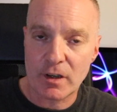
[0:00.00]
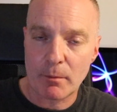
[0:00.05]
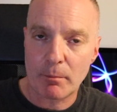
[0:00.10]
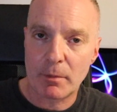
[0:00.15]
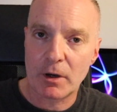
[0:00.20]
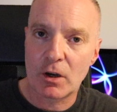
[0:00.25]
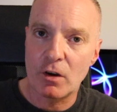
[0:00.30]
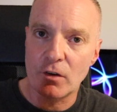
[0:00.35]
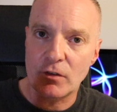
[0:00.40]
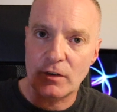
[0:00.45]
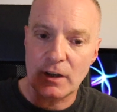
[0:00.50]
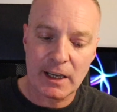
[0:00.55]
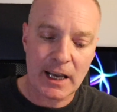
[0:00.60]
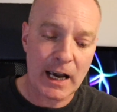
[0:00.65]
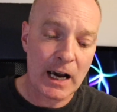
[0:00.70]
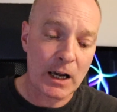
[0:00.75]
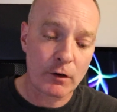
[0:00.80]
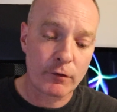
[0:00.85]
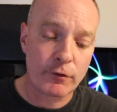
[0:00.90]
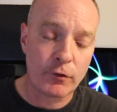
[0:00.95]
it because they
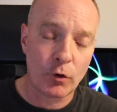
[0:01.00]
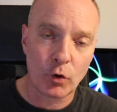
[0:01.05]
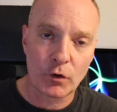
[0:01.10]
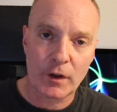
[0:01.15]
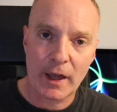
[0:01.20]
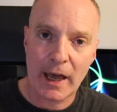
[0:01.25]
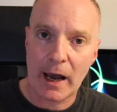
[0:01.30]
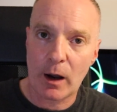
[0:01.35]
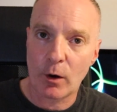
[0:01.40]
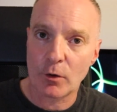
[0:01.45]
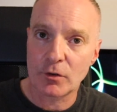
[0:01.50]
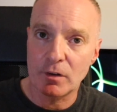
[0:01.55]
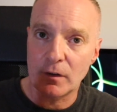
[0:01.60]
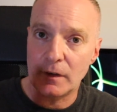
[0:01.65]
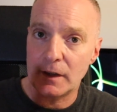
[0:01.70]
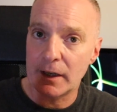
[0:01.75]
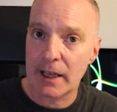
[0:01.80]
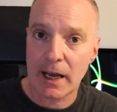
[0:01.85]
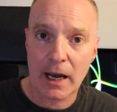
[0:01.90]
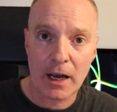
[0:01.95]
can't afford the house and
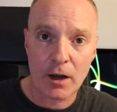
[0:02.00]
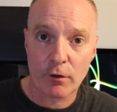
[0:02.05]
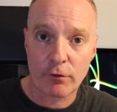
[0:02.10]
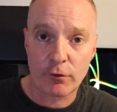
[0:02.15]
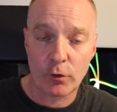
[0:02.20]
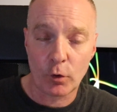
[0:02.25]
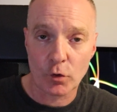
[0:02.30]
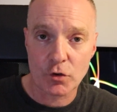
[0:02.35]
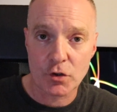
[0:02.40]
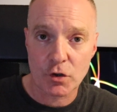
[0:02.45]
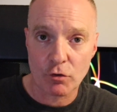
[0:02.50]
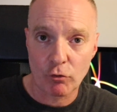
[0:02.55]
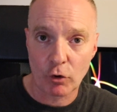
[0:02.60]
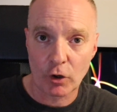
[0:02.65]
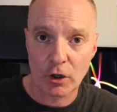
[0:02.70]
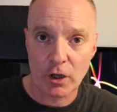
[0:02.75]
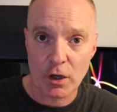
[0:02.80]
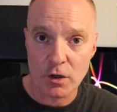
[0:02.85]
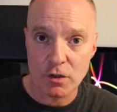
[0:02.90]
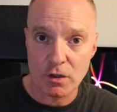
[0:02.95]
they can't afford to
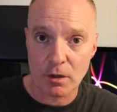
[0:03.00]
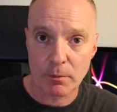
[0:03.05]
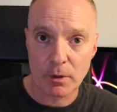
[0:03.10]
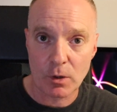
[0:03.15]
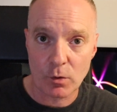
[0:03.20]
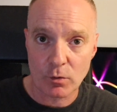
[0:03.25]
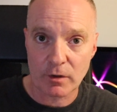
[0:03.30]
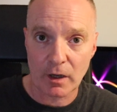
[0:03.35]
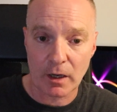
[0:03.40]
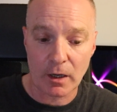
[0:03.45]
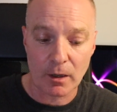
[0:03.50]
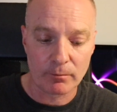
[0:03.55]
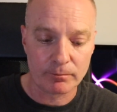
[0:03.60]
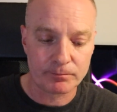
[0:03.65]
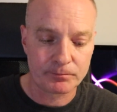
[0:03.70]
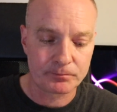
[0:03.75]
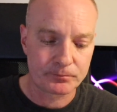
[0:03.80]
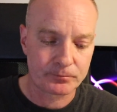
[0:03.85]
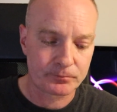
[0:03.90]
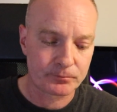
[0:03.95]
run it as a museum.